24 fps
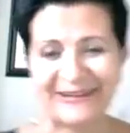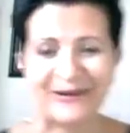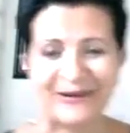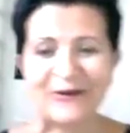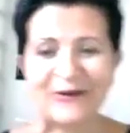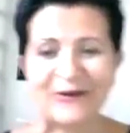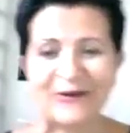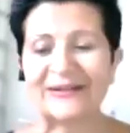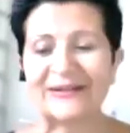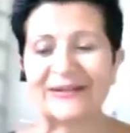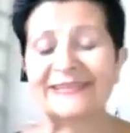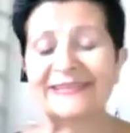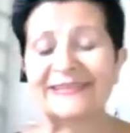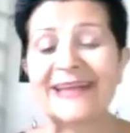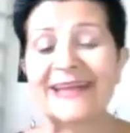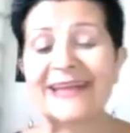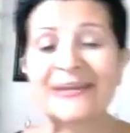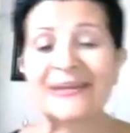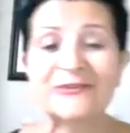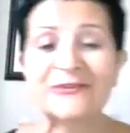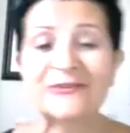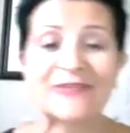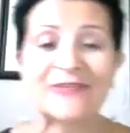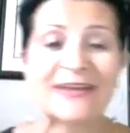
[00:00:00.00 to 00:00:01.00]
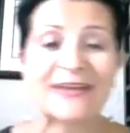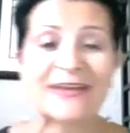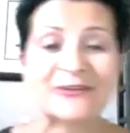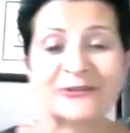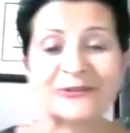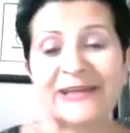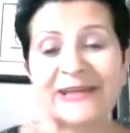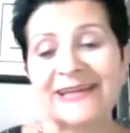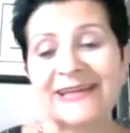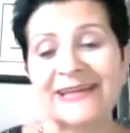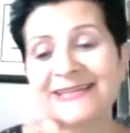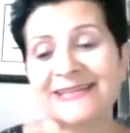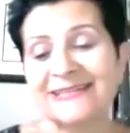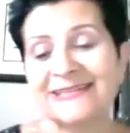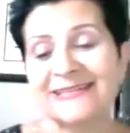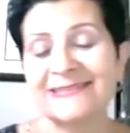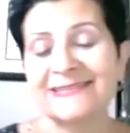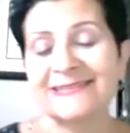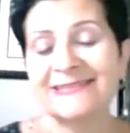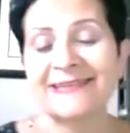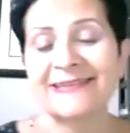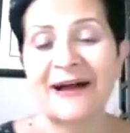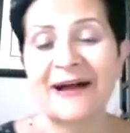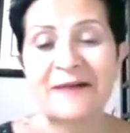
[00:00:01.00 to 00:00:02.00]
Well, thank you, ladies.
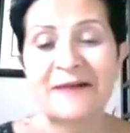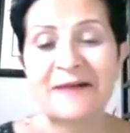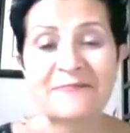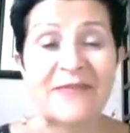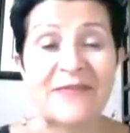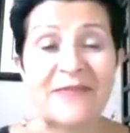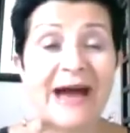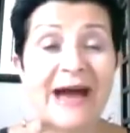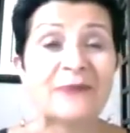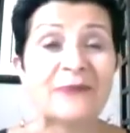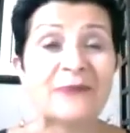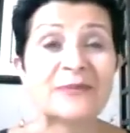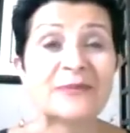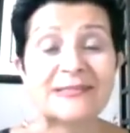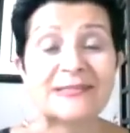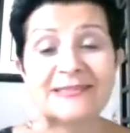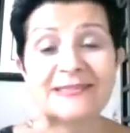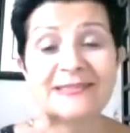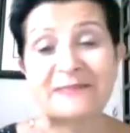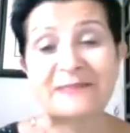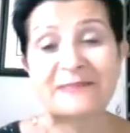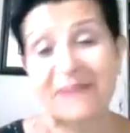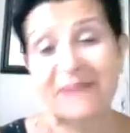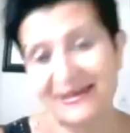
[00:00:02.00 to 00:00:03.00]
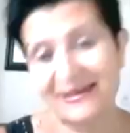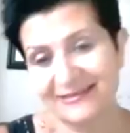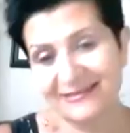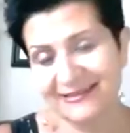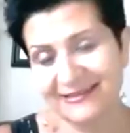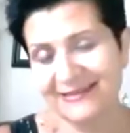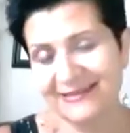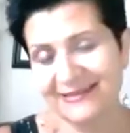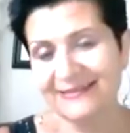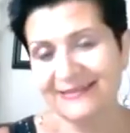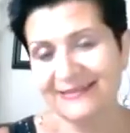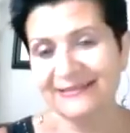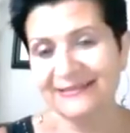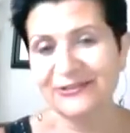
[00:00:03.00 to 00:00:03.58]
That was amazing.